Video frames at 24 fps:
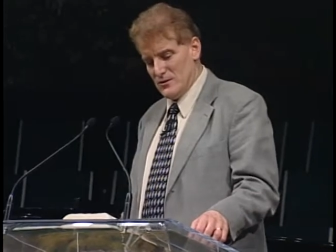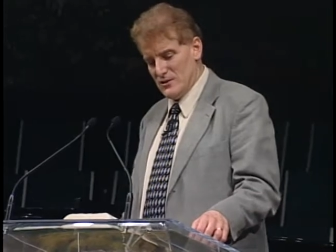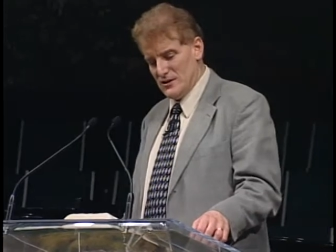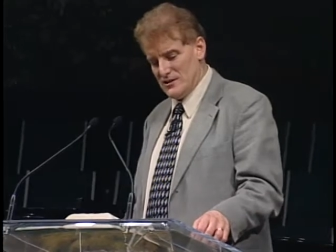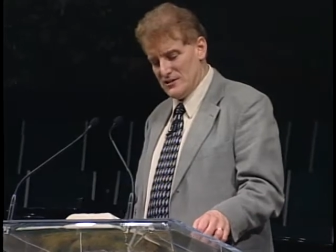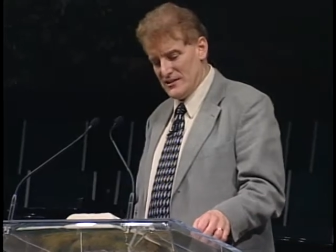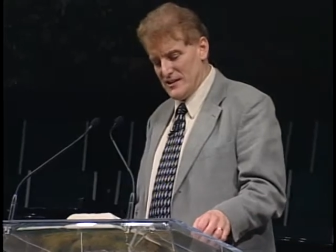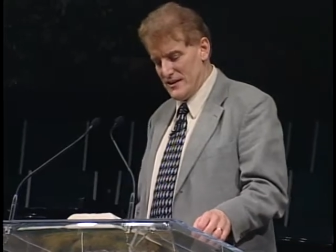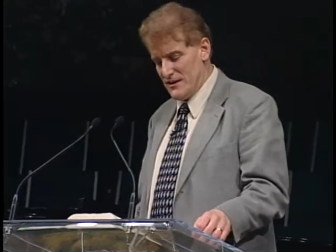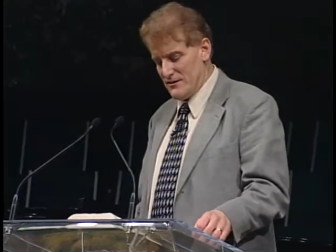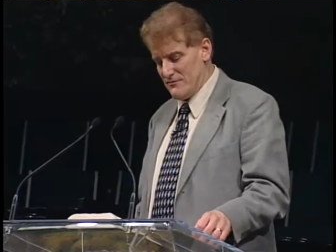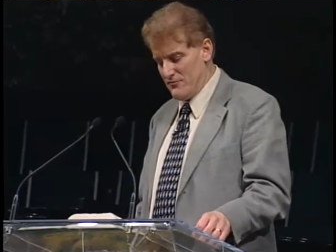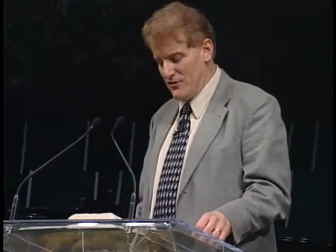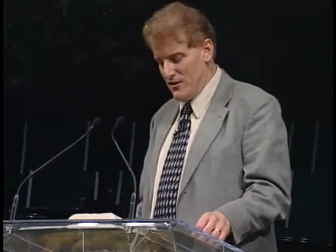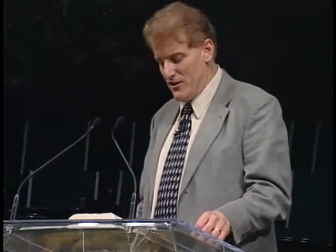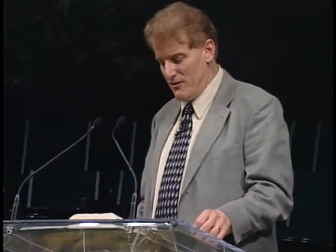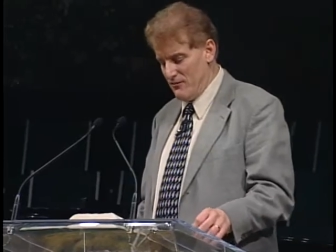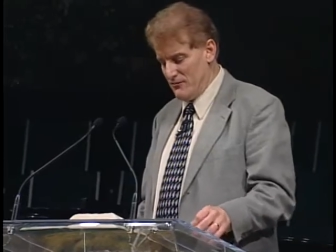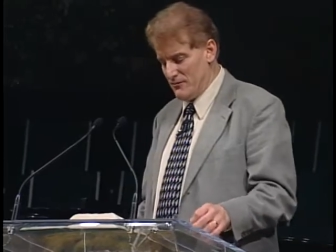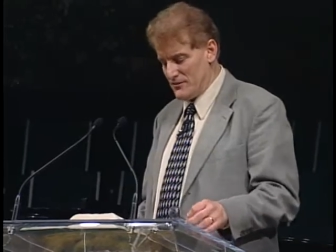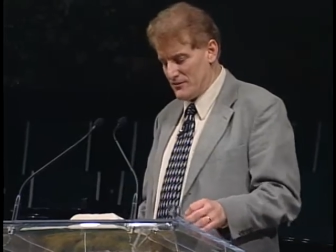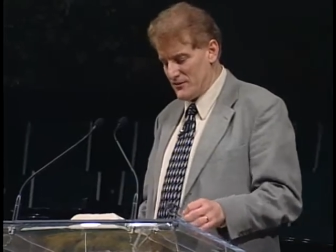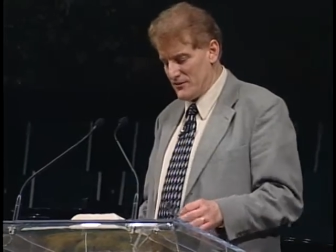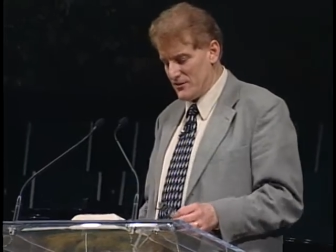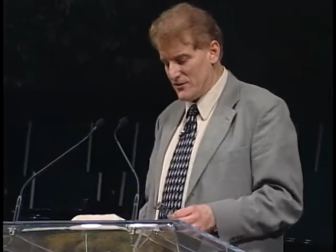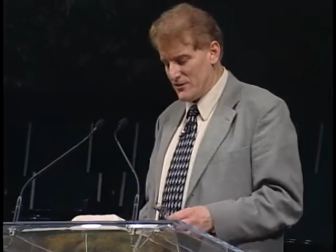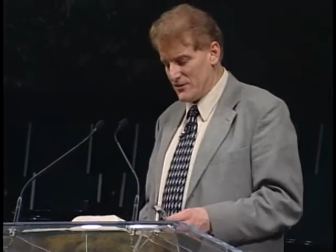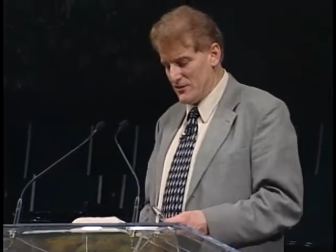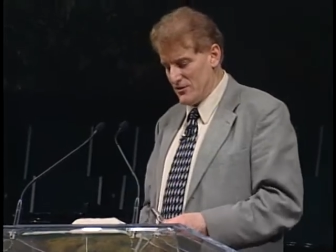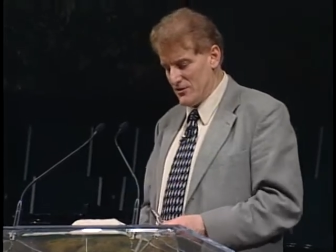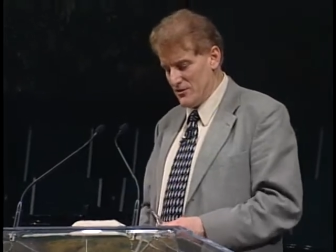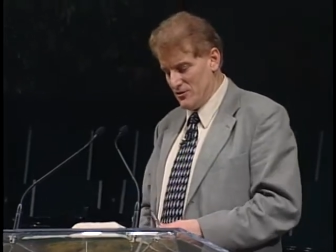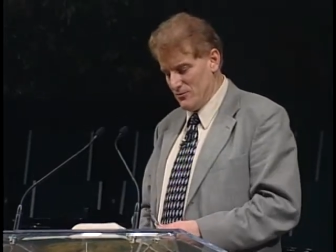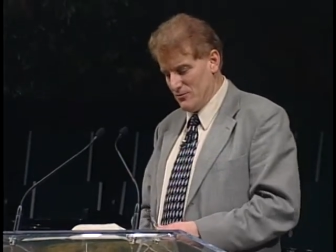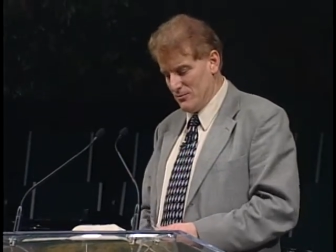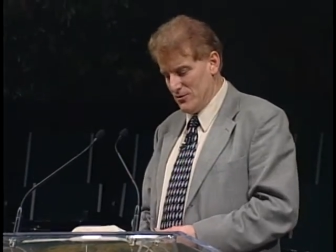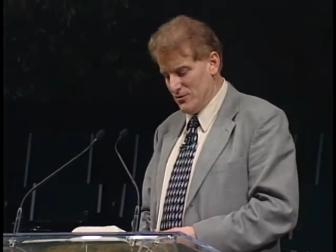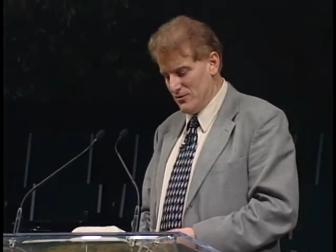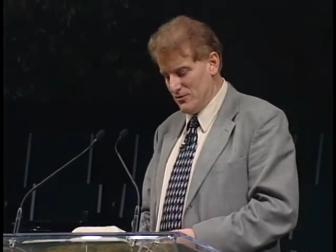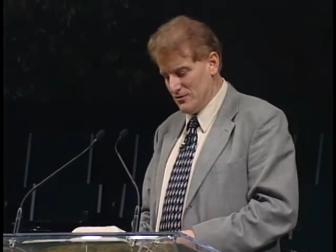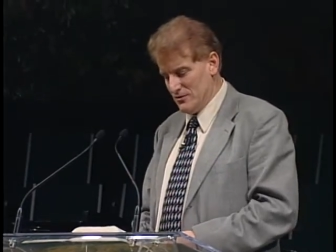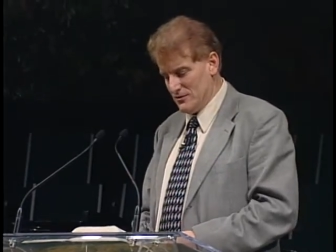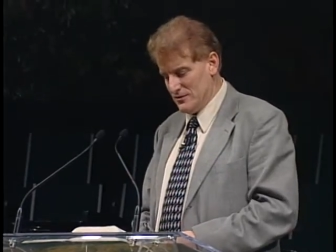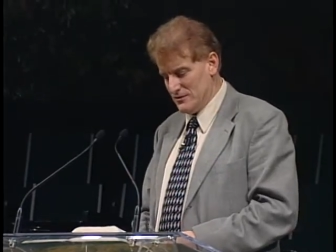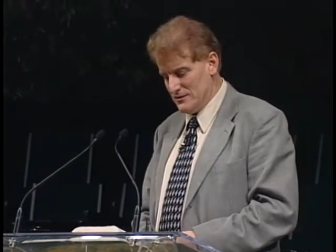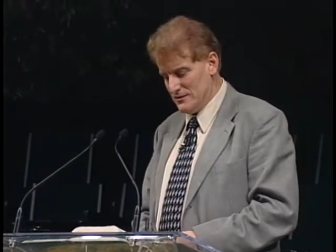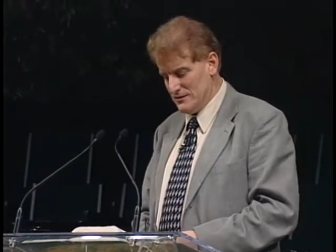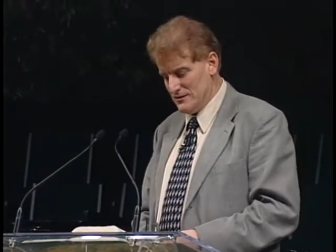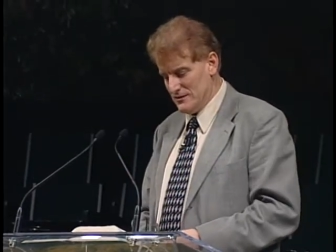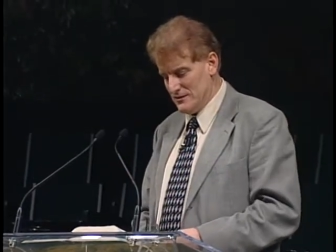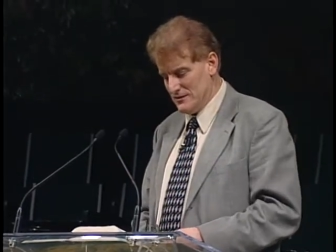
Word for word: What is our involvement in the global